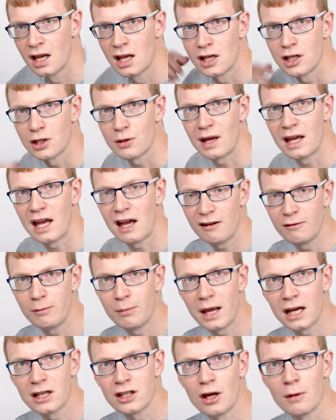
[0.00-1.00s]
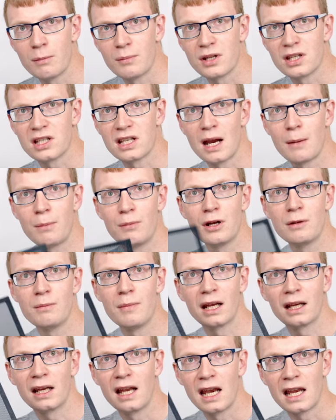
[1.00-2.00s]
So I have picked up a separate
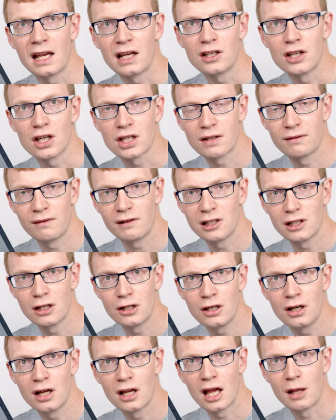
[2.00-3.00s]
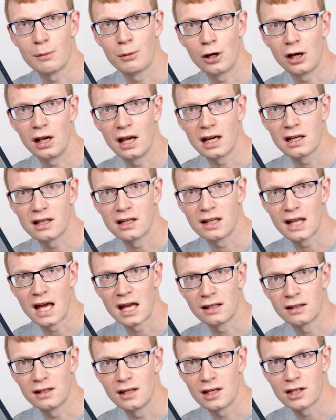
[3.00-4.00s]
magnetic dust filter, I'll put a link to
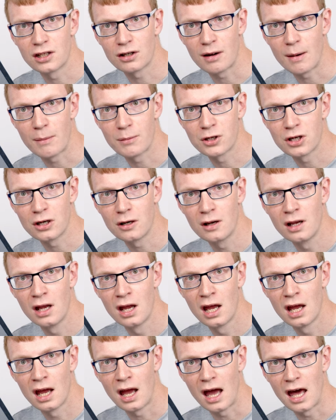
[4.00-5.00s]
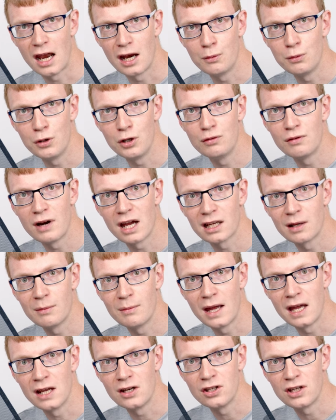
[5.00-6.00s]
that in the description, and I would
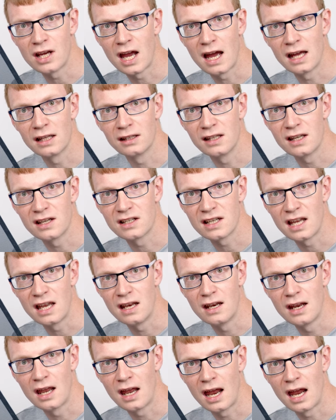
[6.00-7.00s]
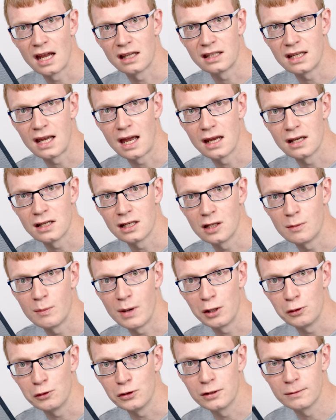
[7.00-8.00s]
recommend you add this in at the end of the
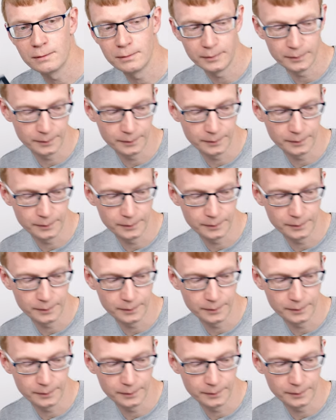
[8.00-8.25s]
build.